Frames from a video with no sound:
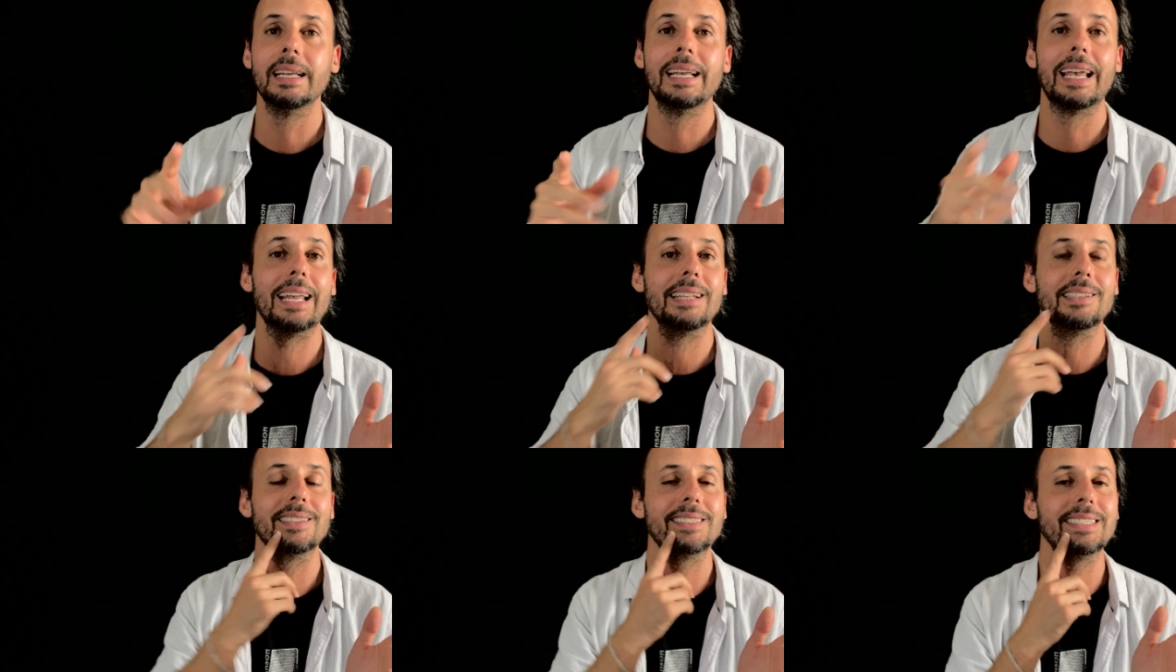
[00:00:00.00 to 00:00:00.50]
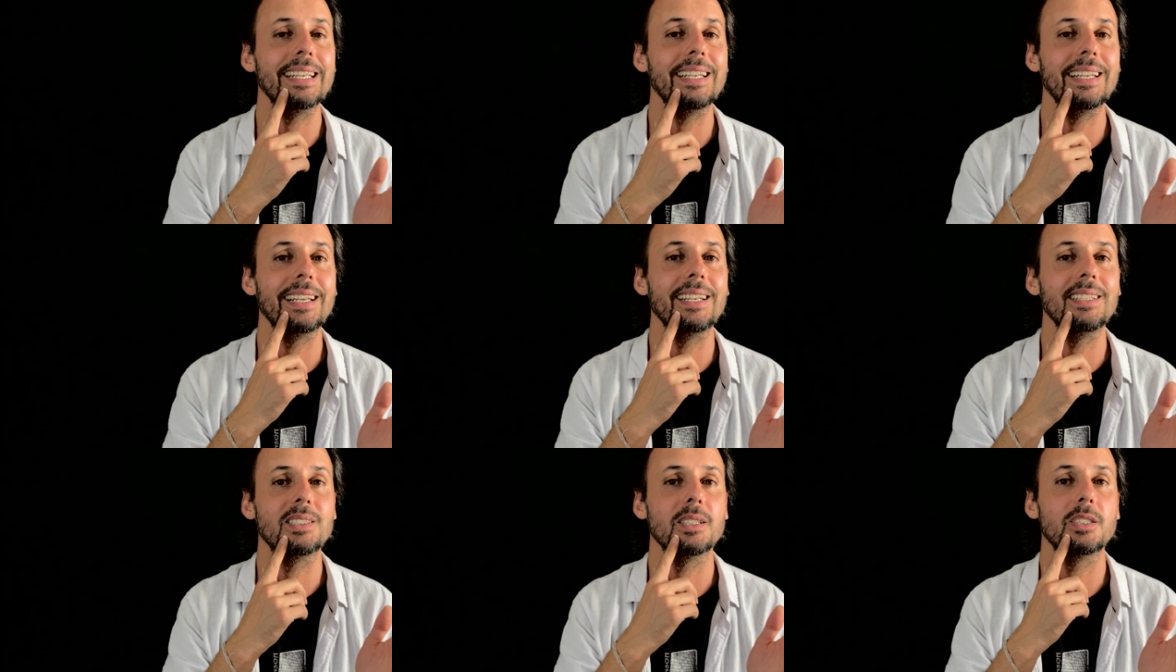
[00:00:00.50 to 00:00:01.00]
and
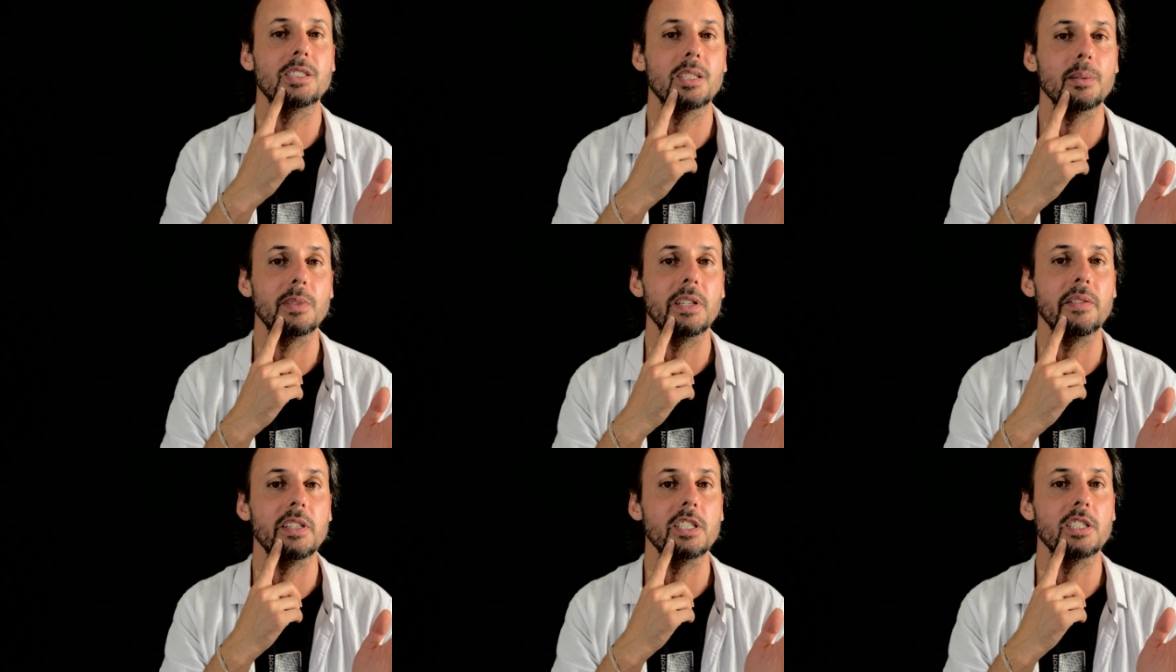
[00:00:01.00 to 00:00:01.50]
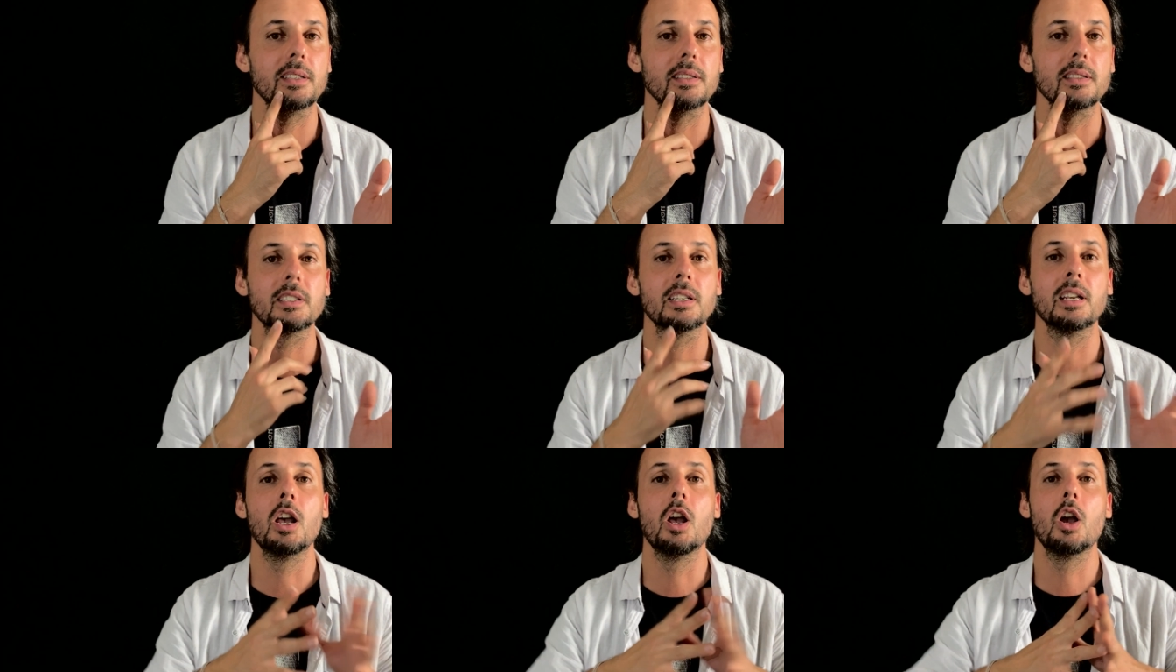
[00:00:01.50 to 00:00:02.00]
singing the
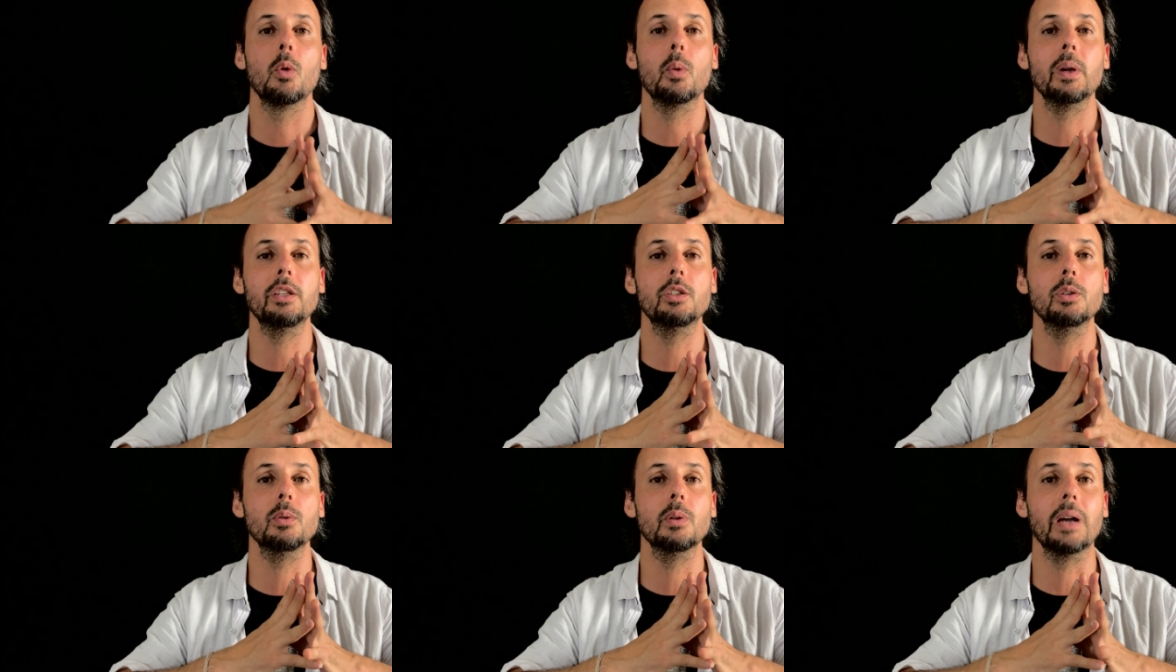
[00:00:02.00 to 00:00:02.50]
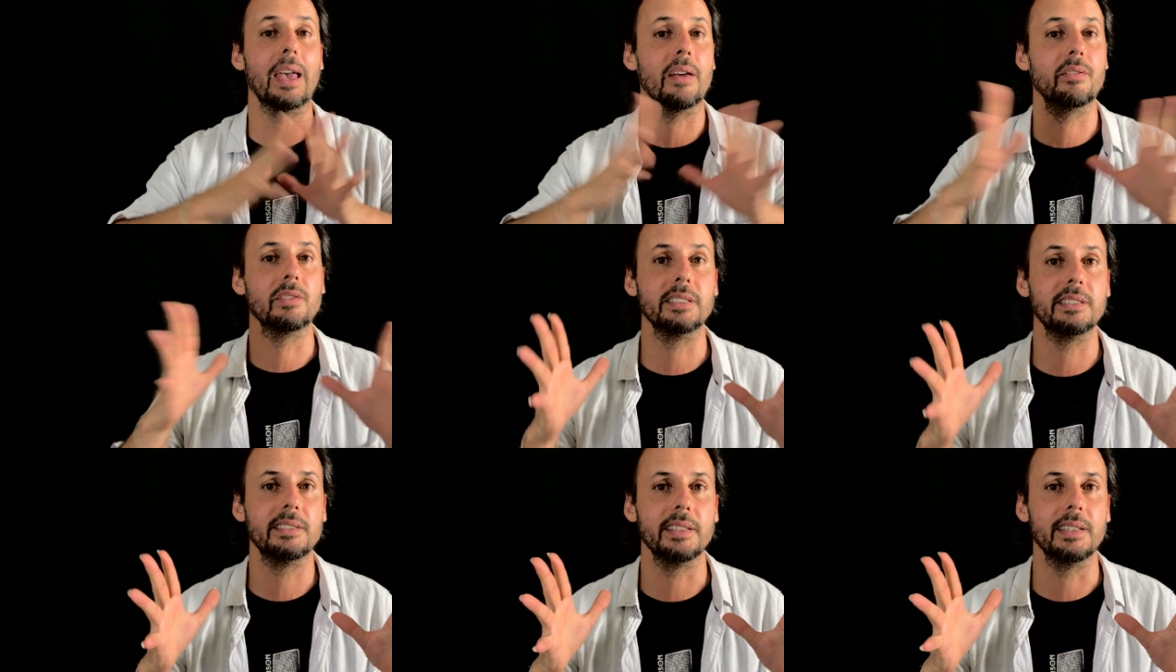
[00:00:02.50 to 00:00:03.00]
subdivisions, we do
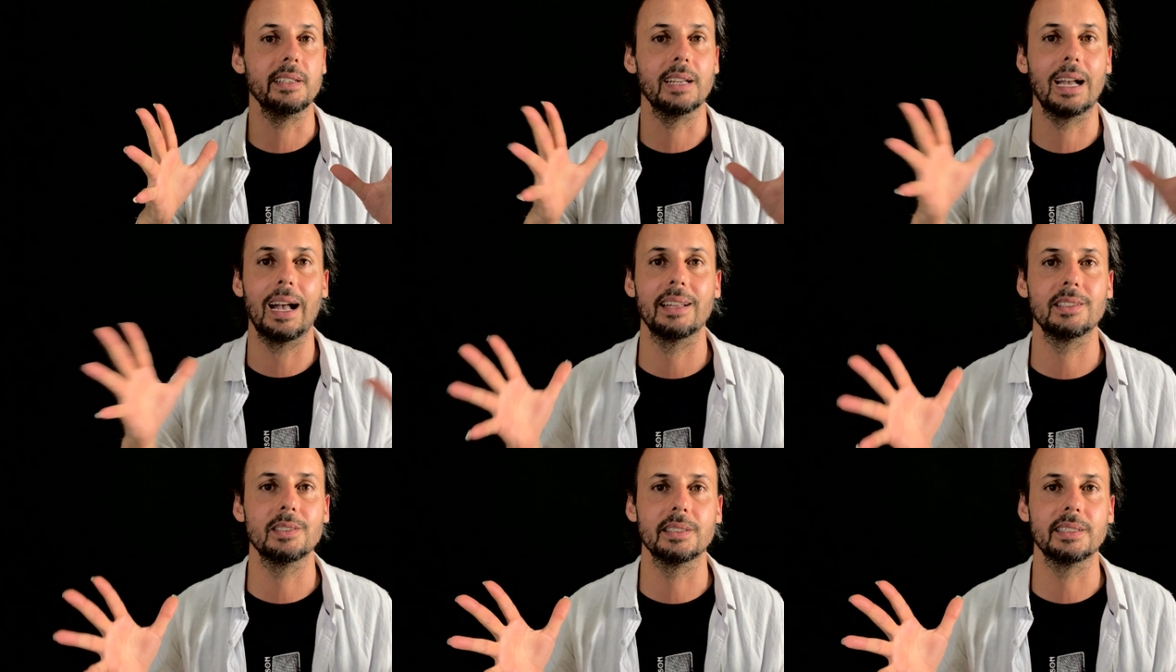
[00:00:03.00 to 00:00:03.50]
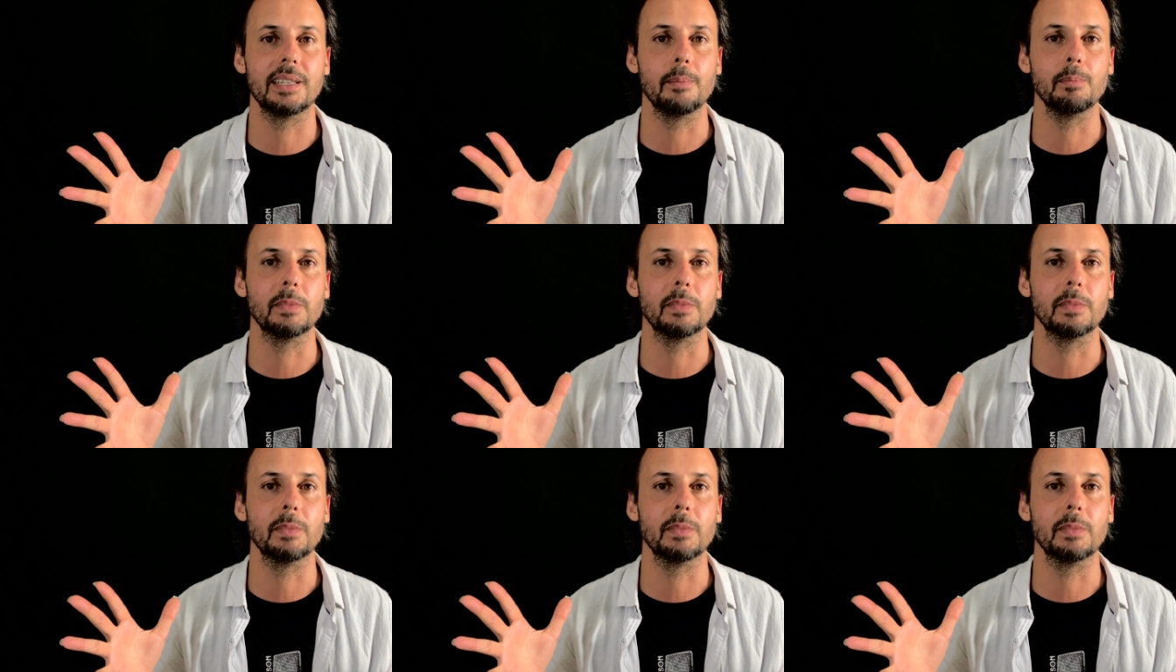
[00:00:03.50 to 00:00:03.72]
everything at the same